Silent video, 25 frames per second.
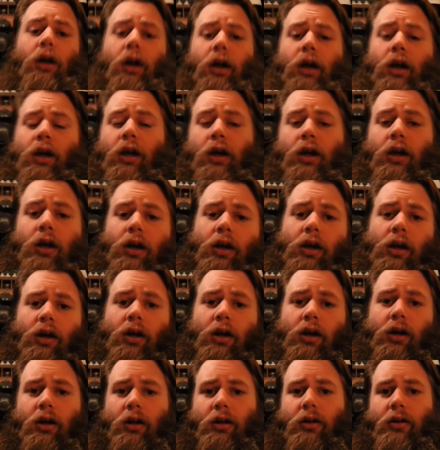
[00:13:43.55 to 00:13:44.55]

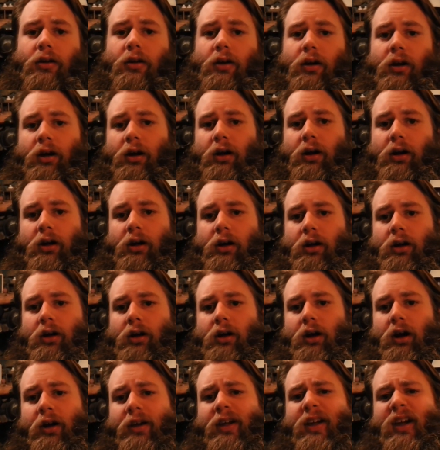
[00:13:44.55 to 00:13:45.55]
and uh,
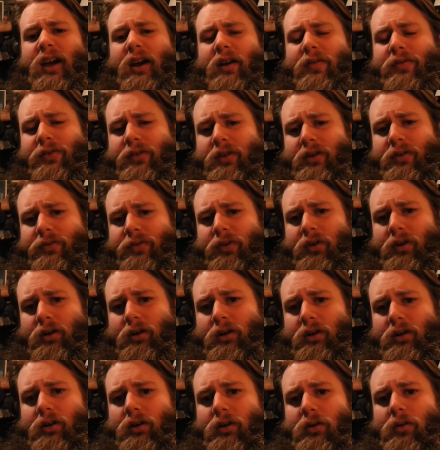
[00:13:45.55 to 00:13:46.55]
a gift
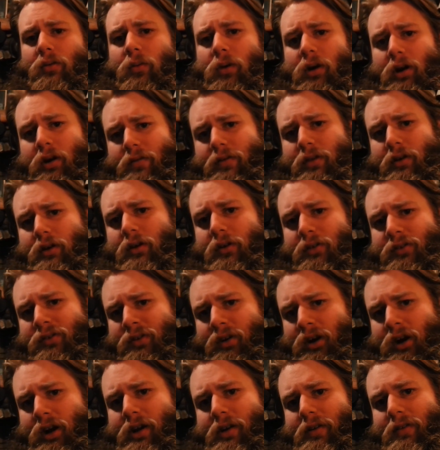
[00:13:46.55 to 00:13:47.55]
for one of those
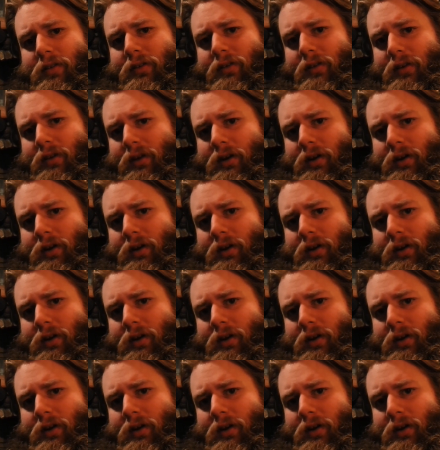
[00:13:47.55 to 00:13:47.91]
friends.